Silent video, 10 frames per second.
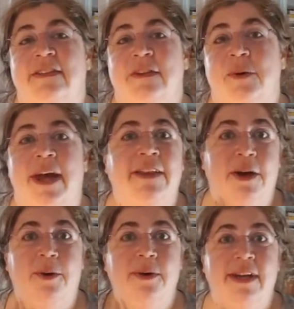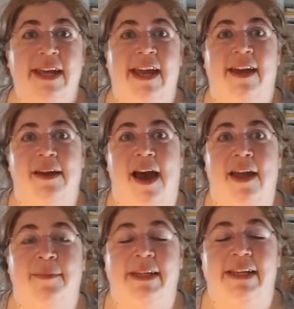So hello,
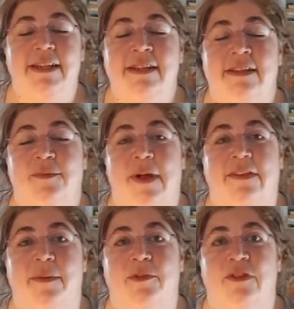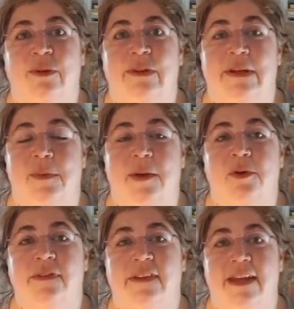I'm Lynn. Welcome to the
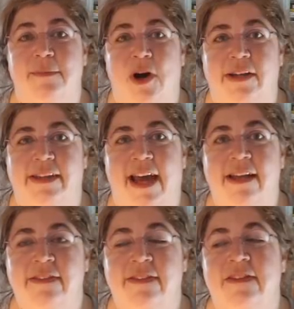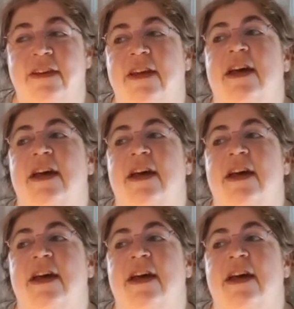Wayward Skein podcast.